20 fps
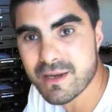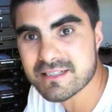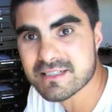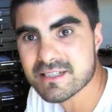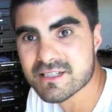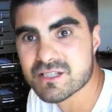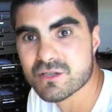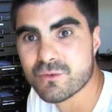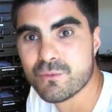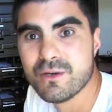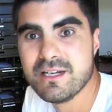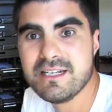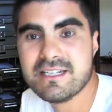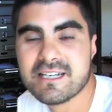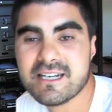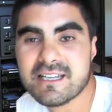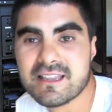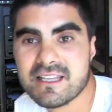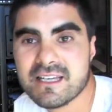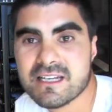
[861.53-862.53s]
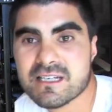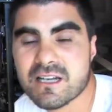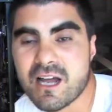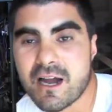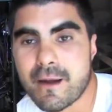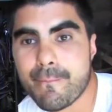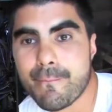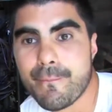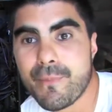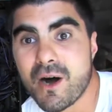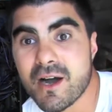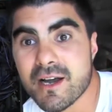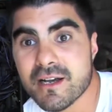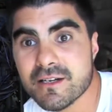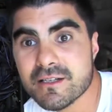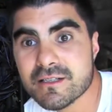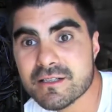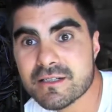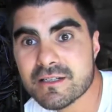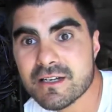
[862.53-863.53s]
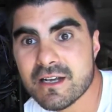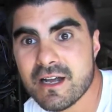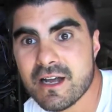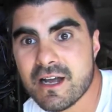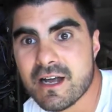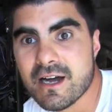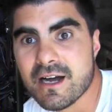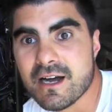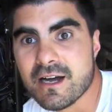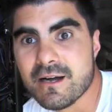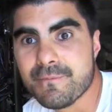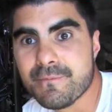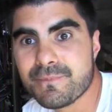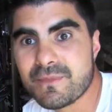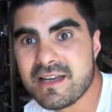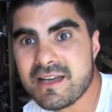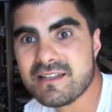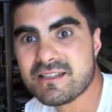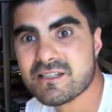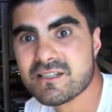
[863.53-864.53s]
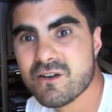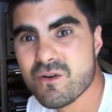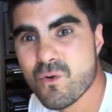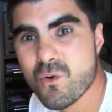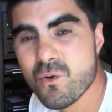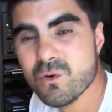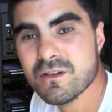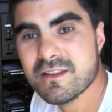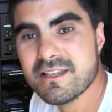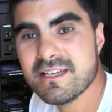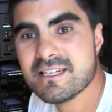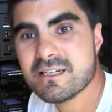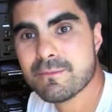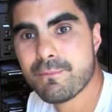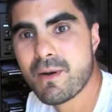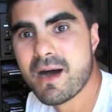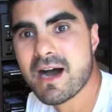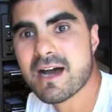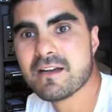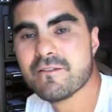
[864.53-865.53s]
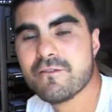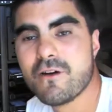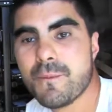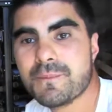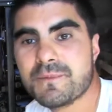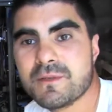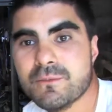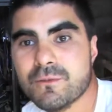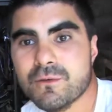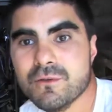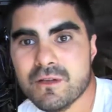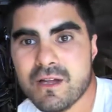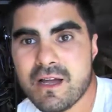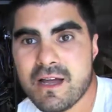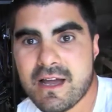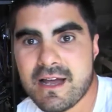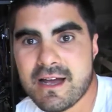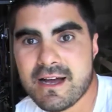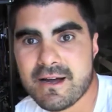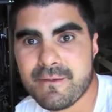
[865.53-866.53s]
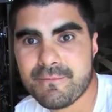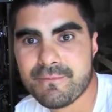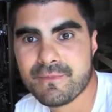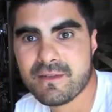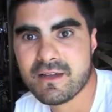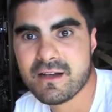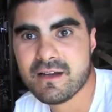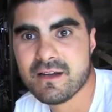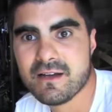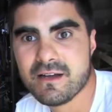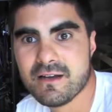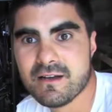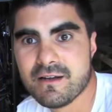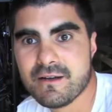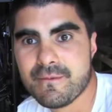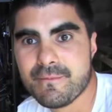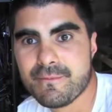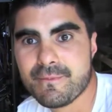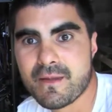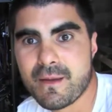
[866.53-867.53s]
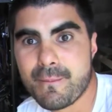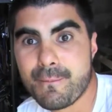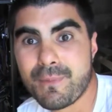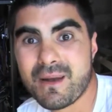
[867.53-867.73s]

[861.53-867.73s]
buttons to reset things like BIOS um, and so all of these are part of optimal um, um,